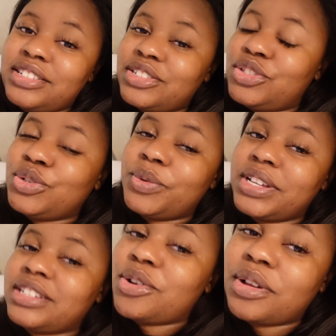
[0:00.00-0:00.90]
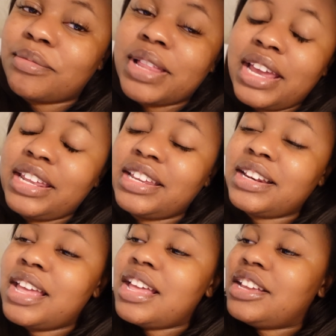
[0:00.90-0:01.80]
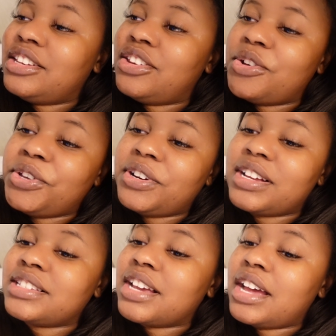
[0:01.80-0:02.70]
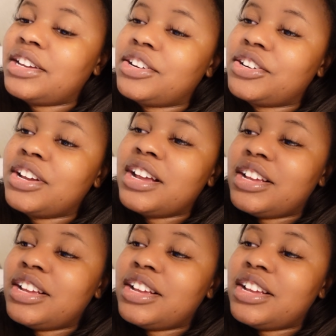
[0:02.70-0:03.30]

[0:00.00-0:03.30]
Just do it. No complaining. No, you're not tired.